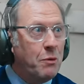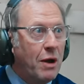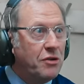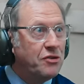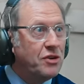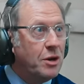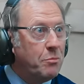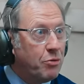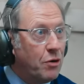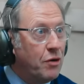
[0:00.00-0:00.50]
to
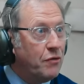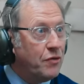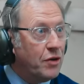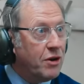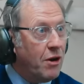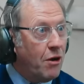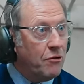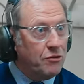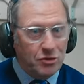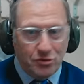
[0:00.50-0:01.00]
actually proof a
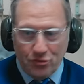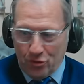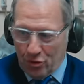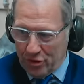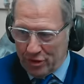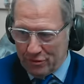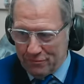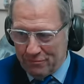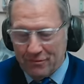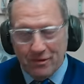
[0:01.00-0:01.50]
cartridge for
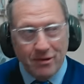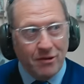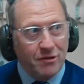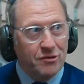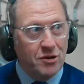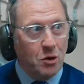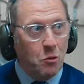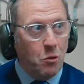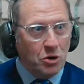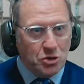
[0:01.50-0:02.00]
you.
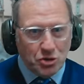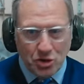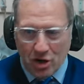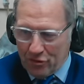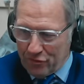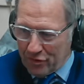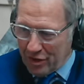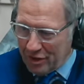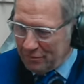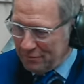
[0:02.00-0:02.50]
So watch
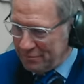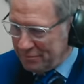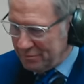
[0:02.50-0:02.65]
carefully.